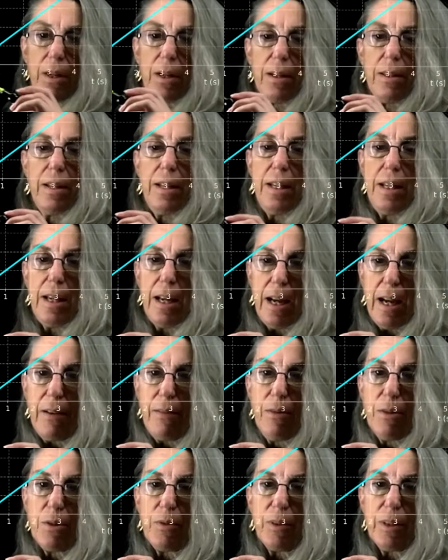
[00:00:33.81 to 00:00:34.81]
the
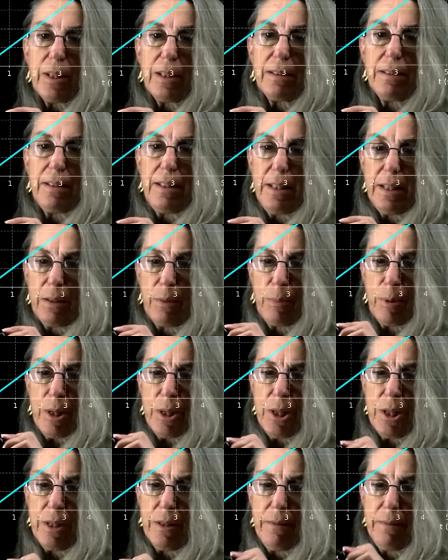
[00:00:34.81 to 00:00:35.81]
average velocity
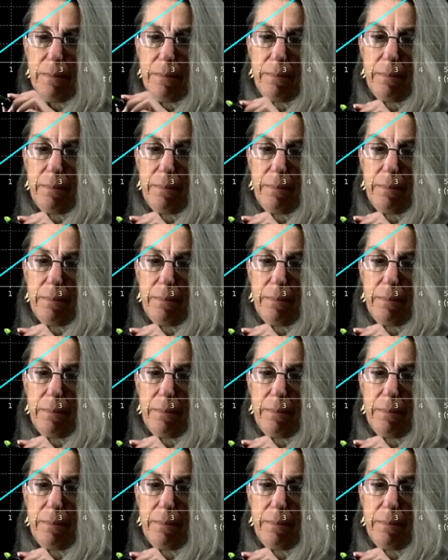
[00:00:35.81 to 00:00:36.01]
expression.